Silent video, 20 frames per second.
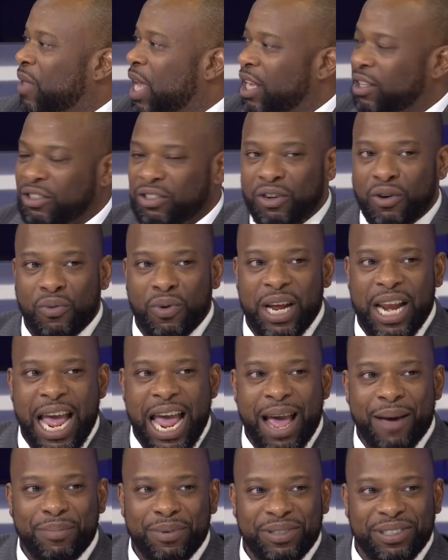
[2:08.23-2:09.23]
And so what
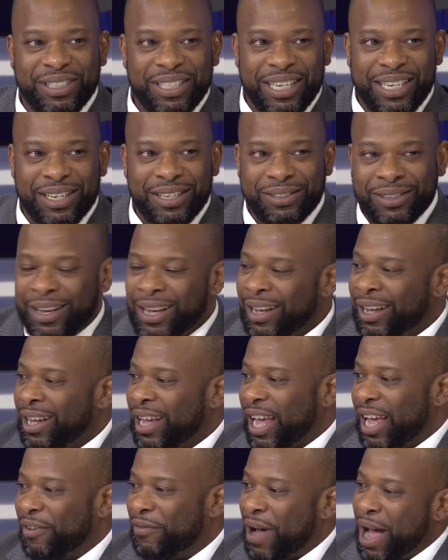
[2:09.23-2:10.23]
happens is
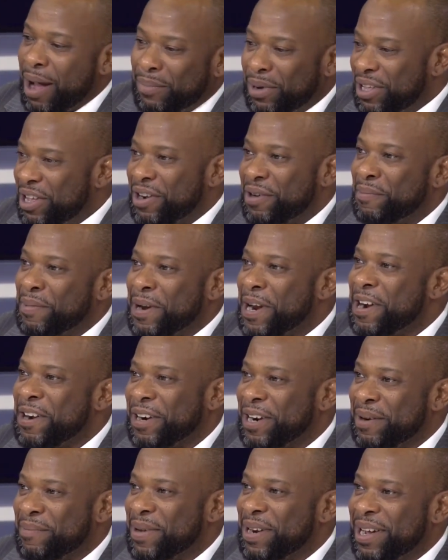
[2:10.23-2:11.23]
if I'm a young
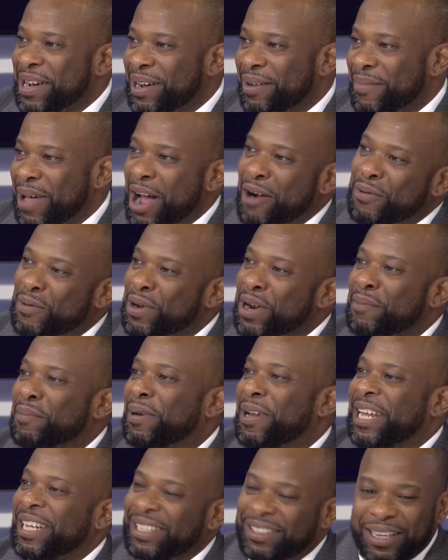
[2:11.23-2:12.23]
player coming up, I want to
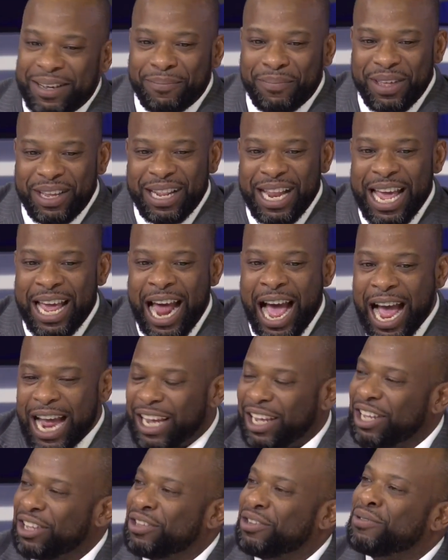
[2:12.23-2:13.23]
play something that
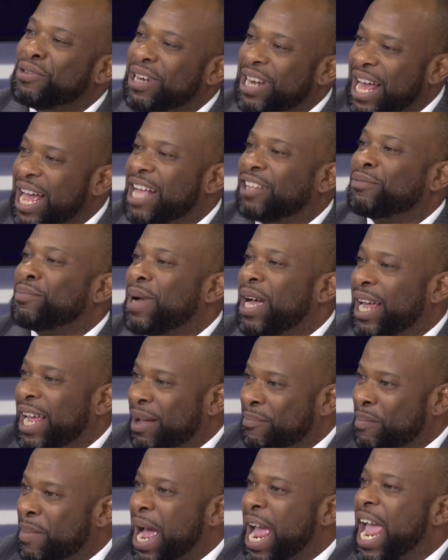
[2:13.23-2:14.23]
I can utilize my,
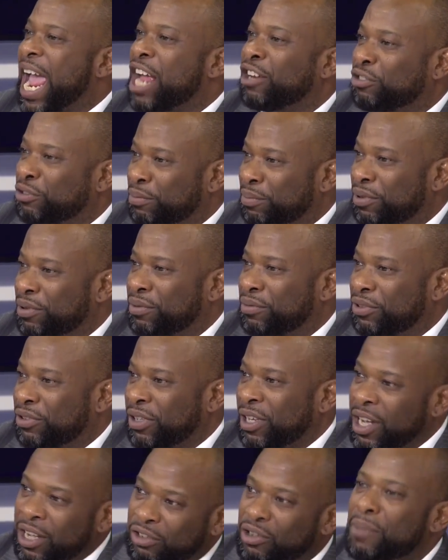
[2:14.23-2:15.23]
my attributes.
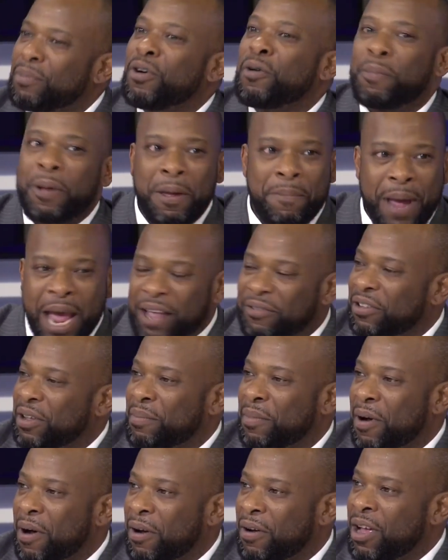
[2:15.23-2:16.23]
Mm -hmm. So I'm going to play
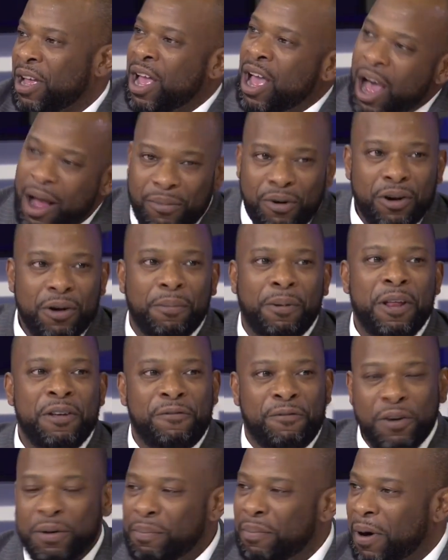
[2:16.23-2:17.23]
basketball. Mm -hmm. I'm going to play
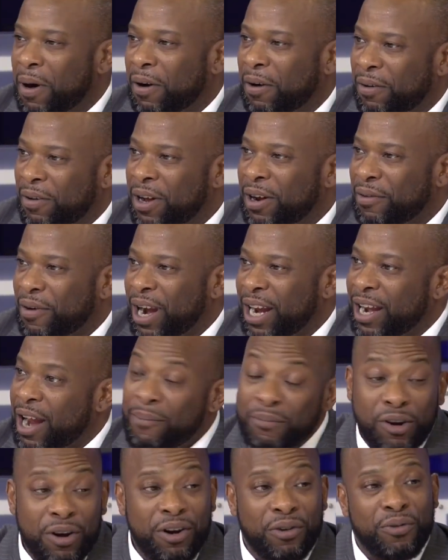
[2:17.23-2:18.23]
football, right?
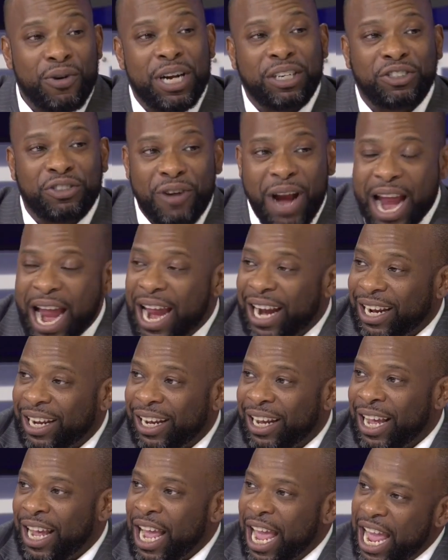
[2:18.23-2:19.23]
I'm going to run track. Mm
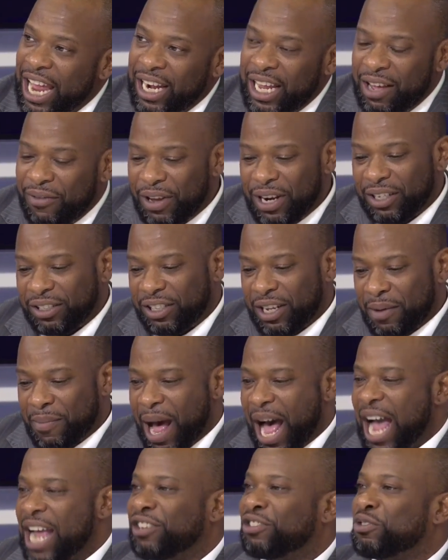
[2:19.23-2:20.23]
-hmm. And even in some
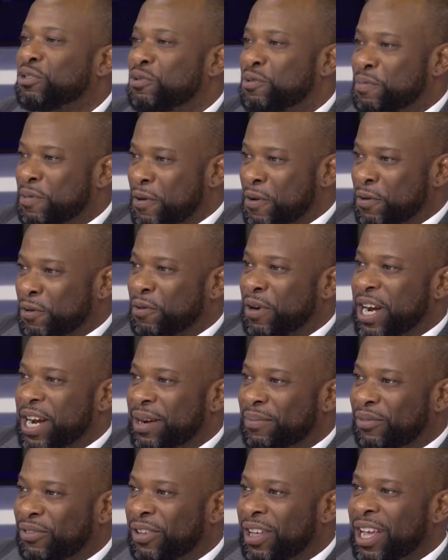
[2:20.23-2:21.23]
high school
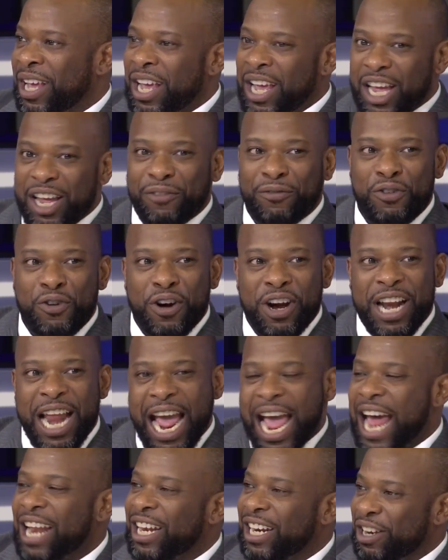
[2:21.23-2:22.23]
programs, if you're an
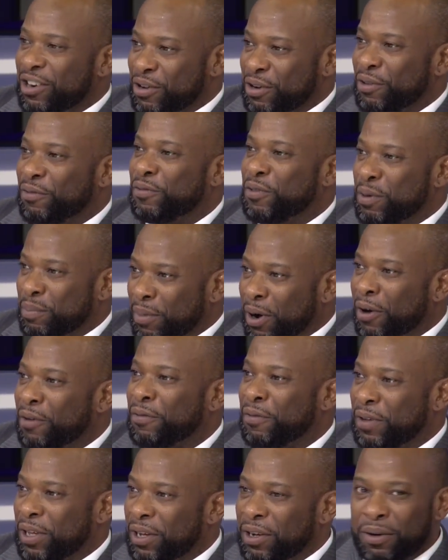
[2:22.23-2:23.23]
athlete on the football
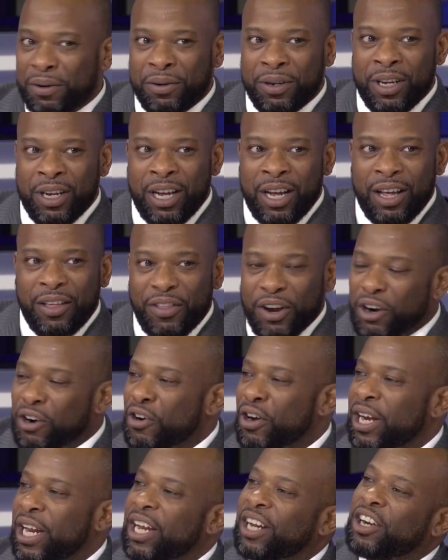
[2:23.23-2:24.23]
field, they're
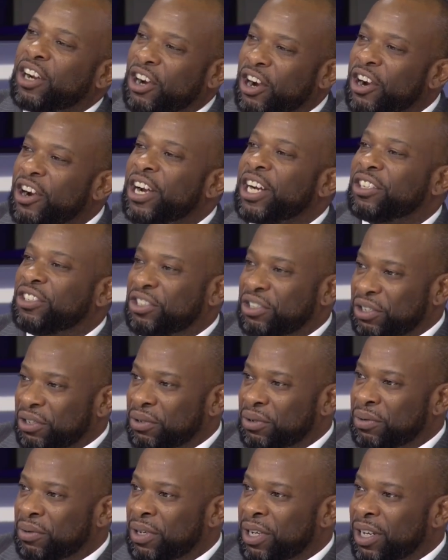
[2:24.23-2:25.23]
going to encourage
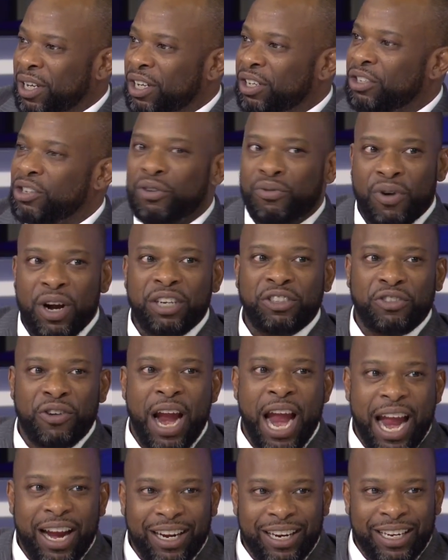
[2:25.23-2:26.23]
you to run
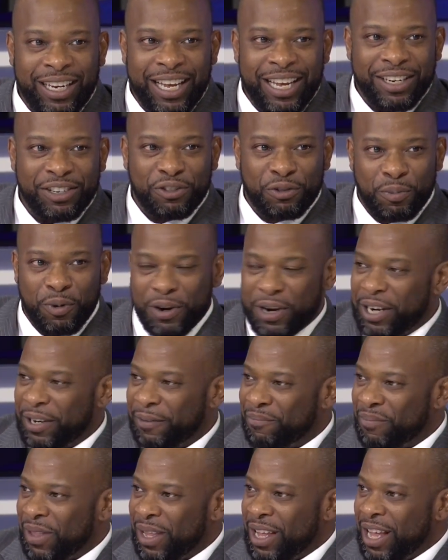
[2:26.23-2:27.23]
track in the spring.
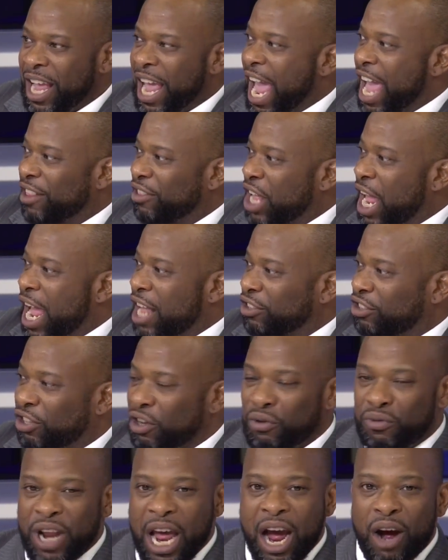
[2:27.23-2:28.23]
Uh, and, and
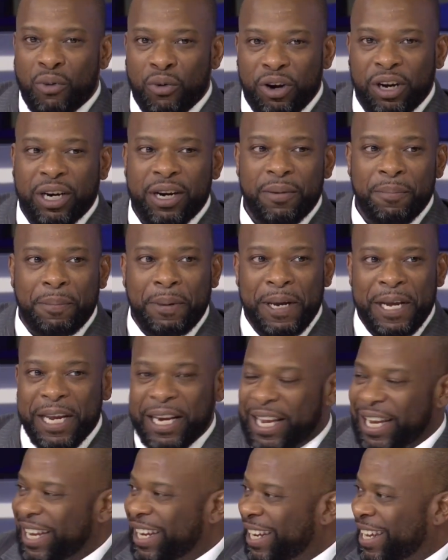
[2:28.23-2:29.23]
so now we're
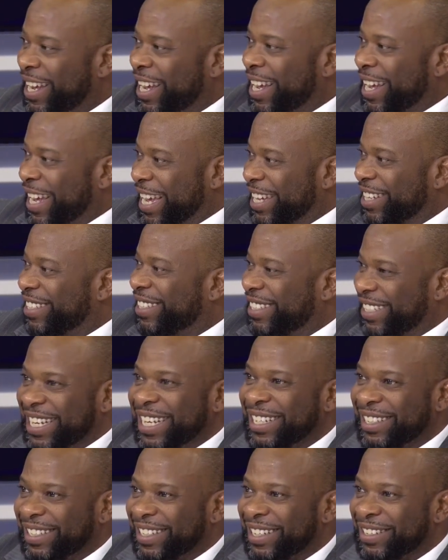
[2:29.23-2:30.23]
competing in
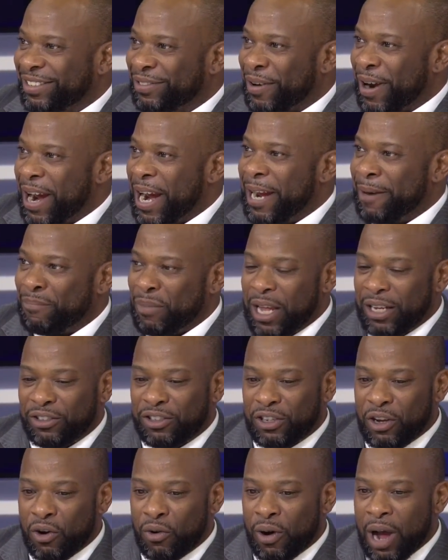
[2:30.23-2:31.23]
seasons, right? Mm-hmm. And
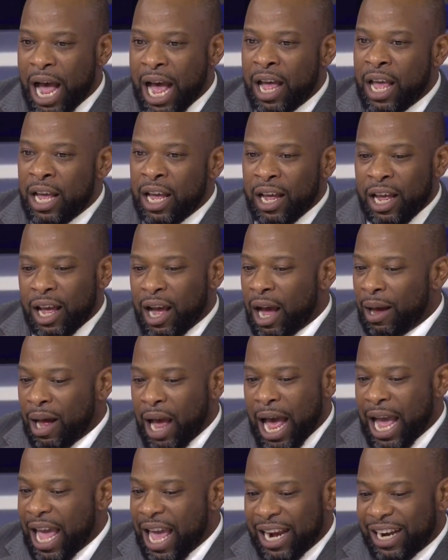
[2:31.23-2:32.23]
so uh,
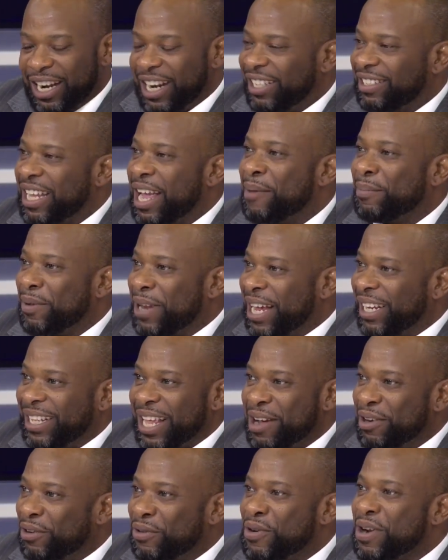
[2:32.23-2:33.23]
I had an example like
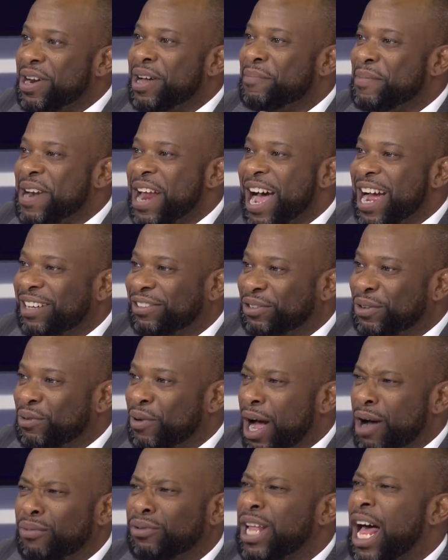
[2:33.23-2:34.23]
that growing up in high
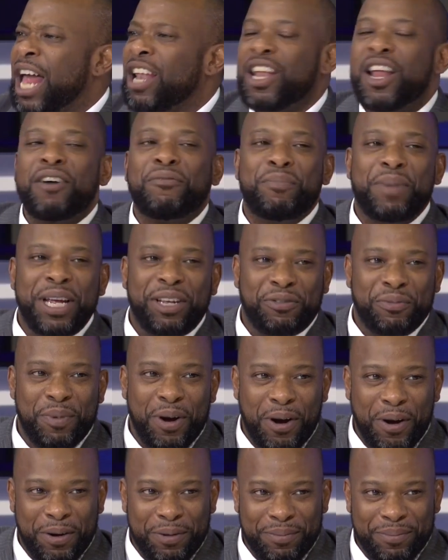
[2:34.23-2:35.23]
school. I was I love
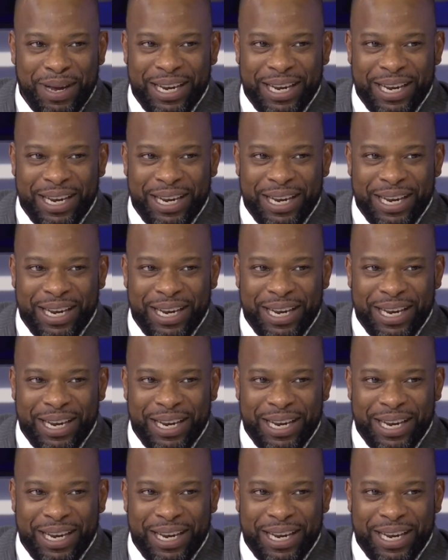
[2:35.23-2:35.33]
baseball.